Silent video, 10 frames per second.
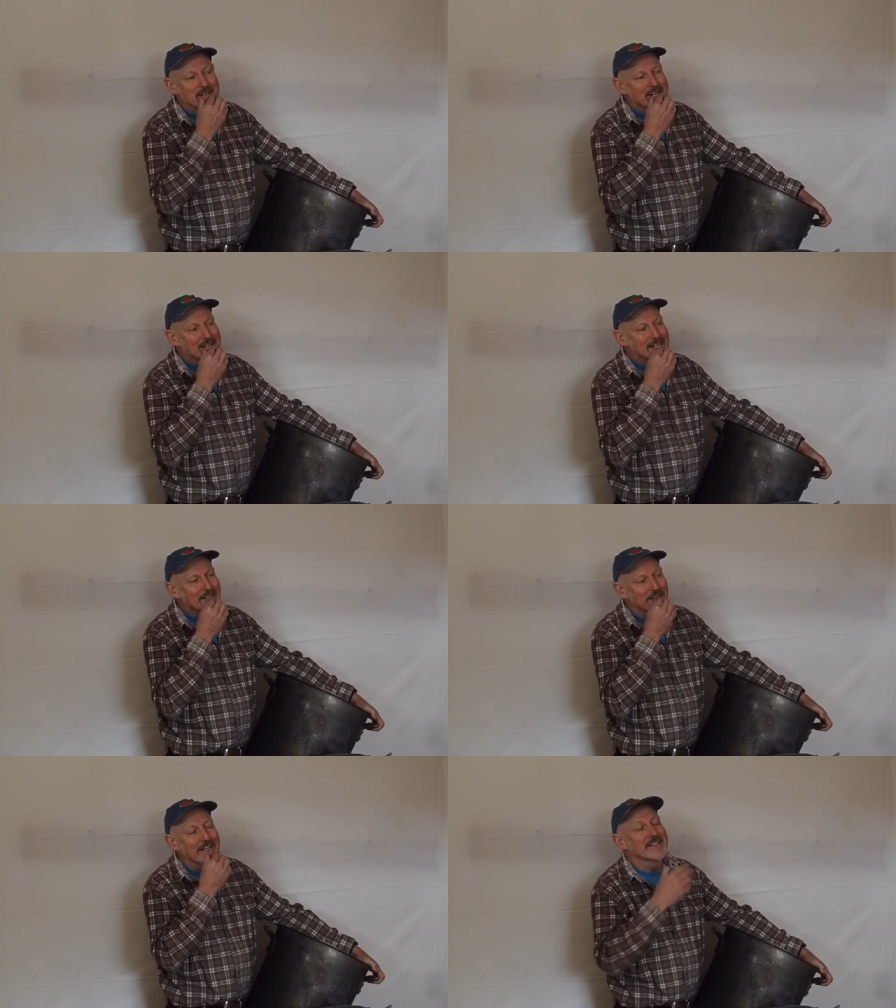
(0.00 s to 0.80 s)

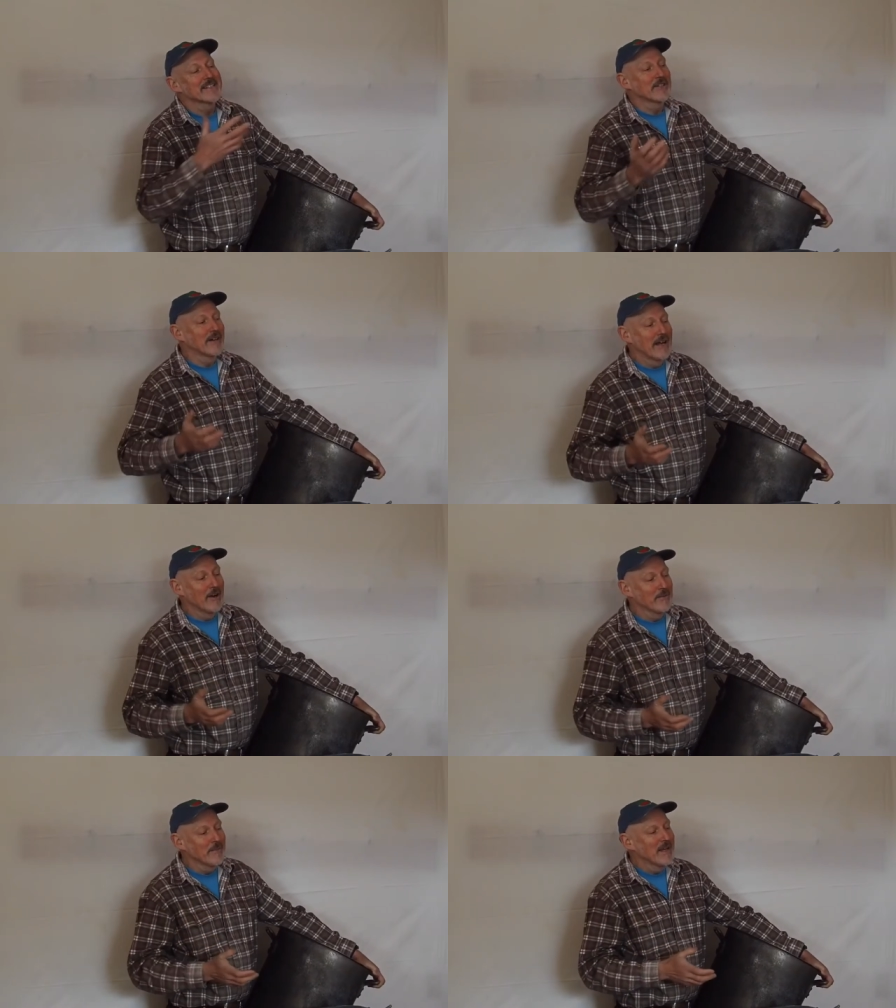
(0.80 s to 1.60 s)
you're gonna sit
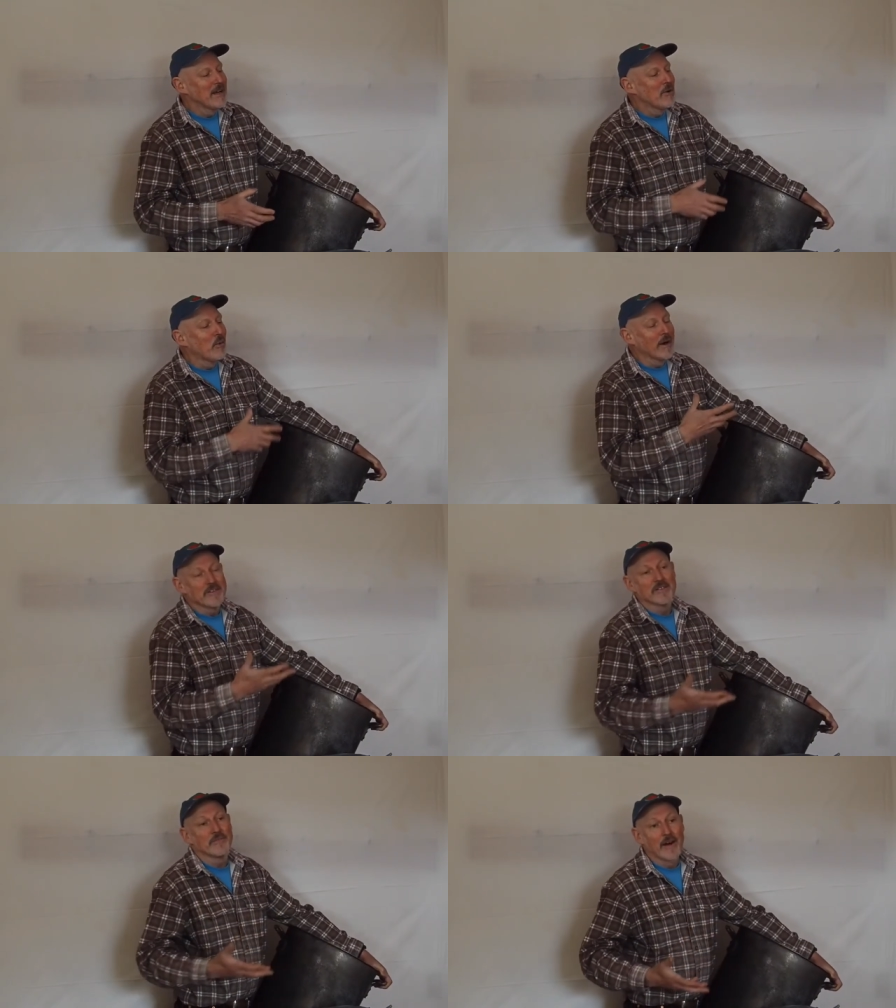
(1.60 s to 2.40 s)
around,
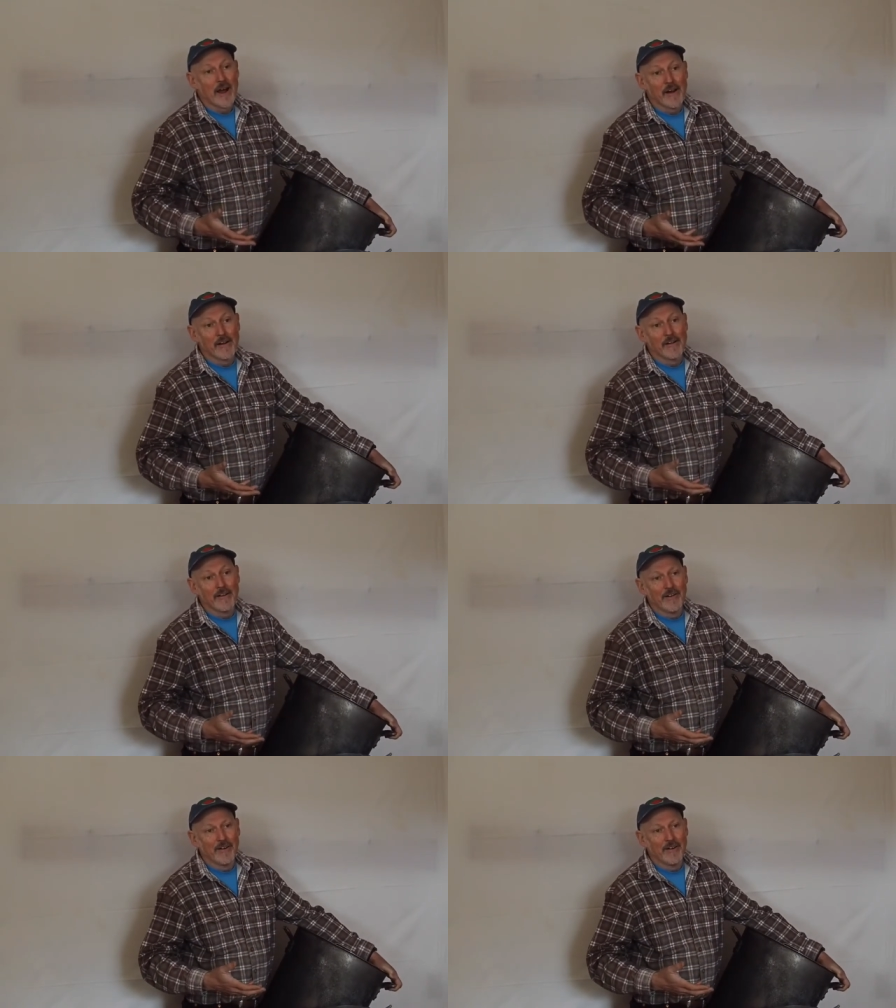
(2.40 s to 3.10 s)
watch the fire,